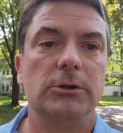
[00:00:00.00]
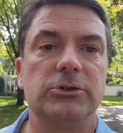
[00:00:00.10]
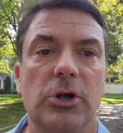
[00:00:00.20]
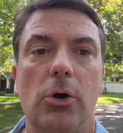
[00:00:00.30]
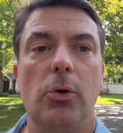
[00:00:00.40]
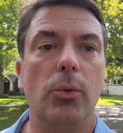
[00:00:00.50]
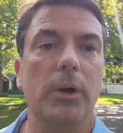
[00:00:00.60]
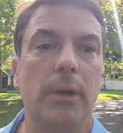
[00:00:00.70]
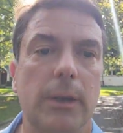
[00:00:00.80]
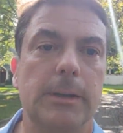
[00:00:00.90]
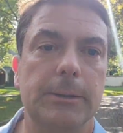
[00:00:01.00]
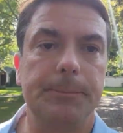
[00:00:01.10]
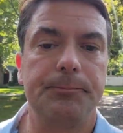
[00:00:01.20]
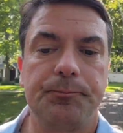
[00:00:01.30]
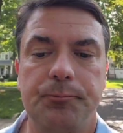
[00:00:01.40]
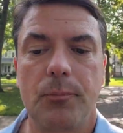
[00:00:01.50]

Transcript: So, um,